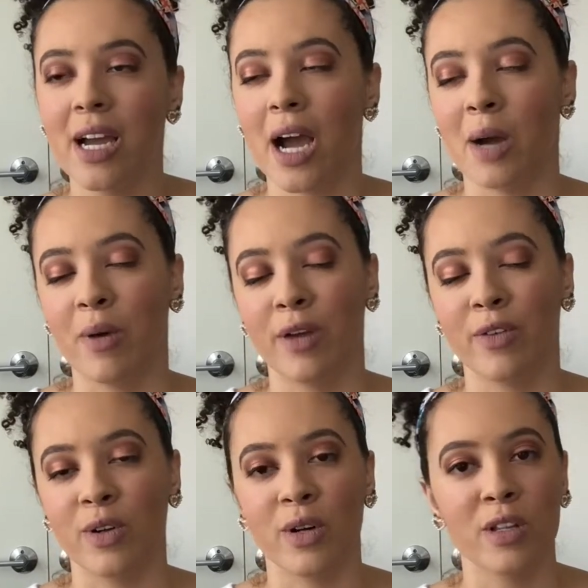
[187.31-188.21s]
I
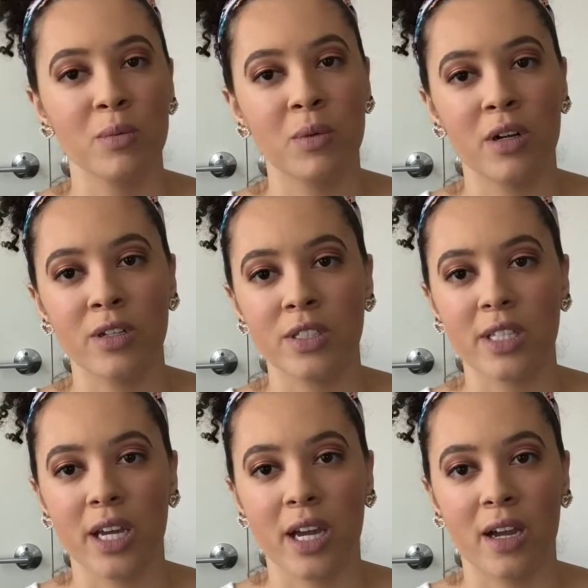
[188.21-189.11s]
follow other bloggers
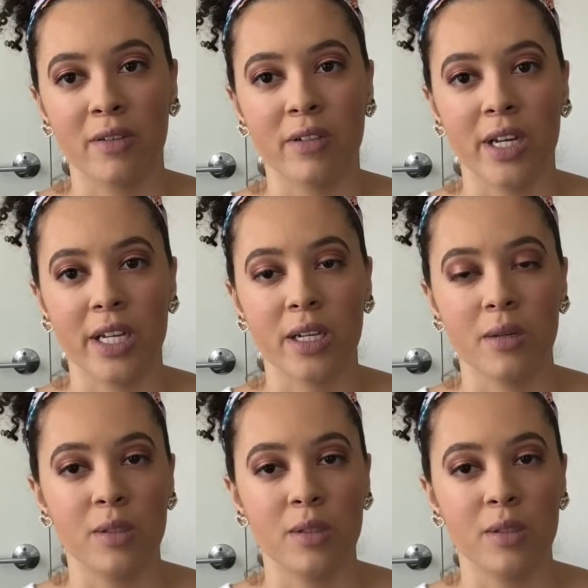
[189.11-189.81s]
that have like